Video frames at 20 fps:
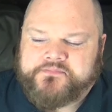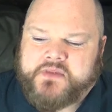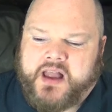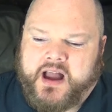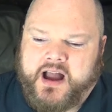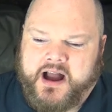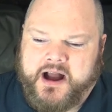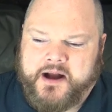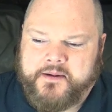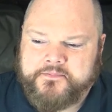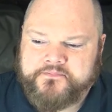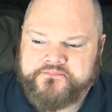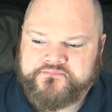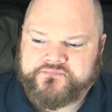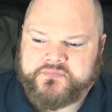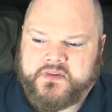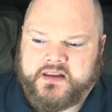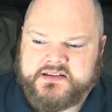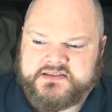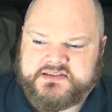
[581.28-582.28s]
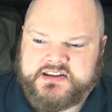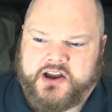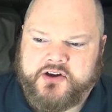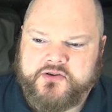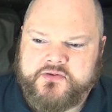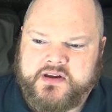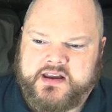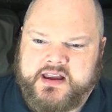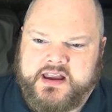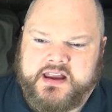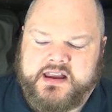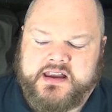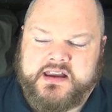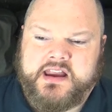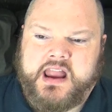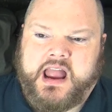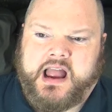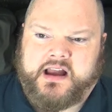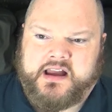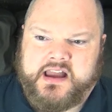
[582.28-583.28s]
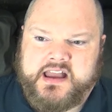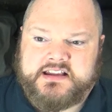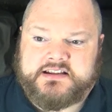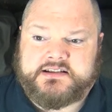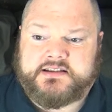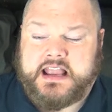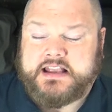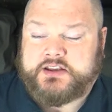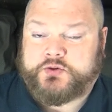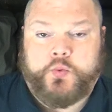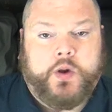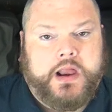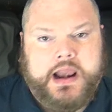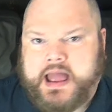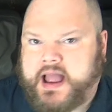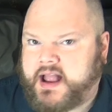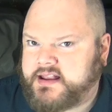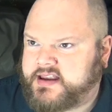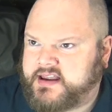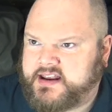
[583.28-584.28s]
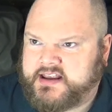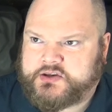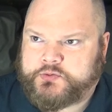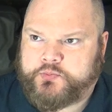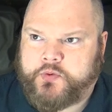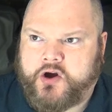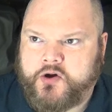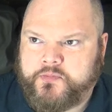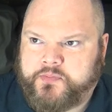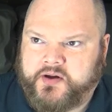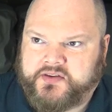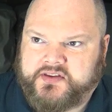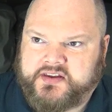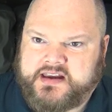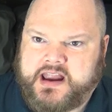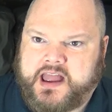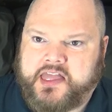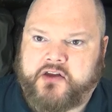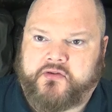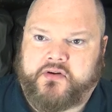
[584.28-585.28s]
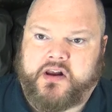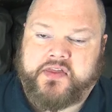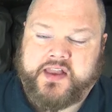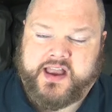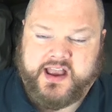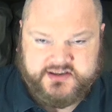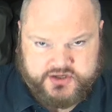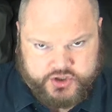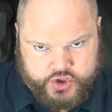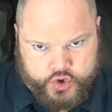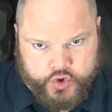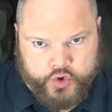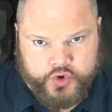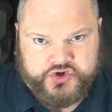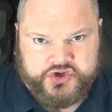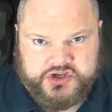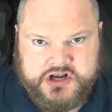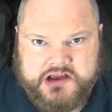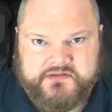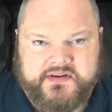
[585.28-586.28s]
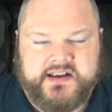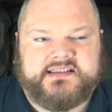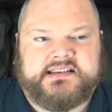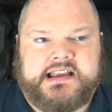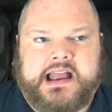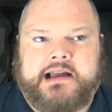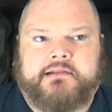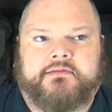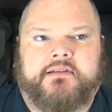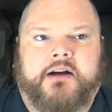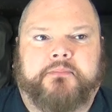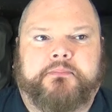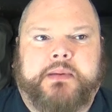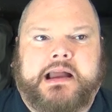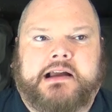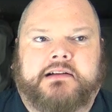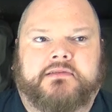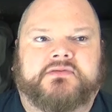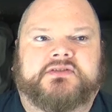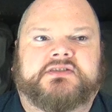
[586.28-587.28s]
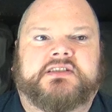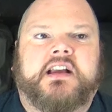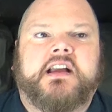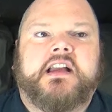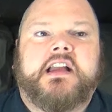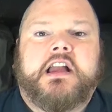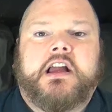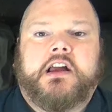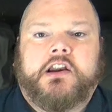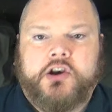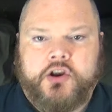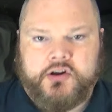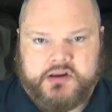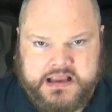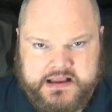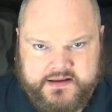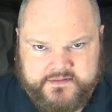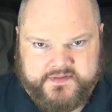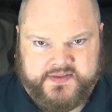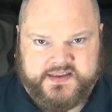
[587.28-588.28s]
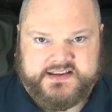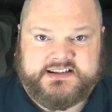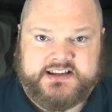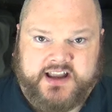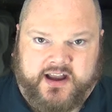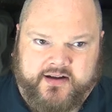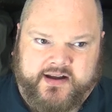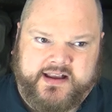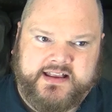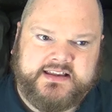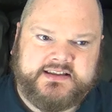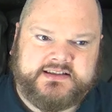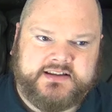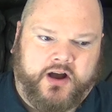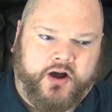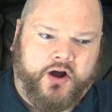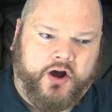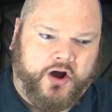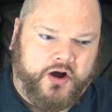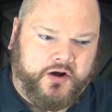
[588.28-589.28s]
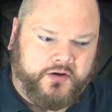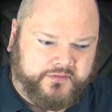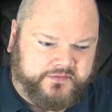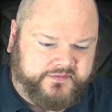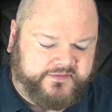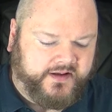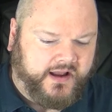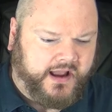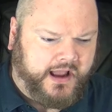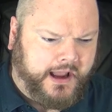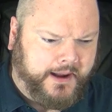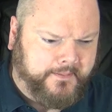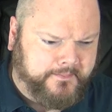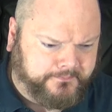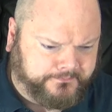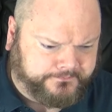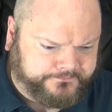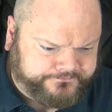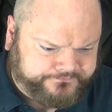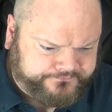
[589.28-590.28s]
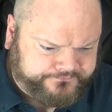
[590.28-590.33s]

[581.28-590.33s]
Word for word: Um, so yeah, it's, it's well acted, it's well put together, and I think it's a cautionary tale about looking for the signs of, um,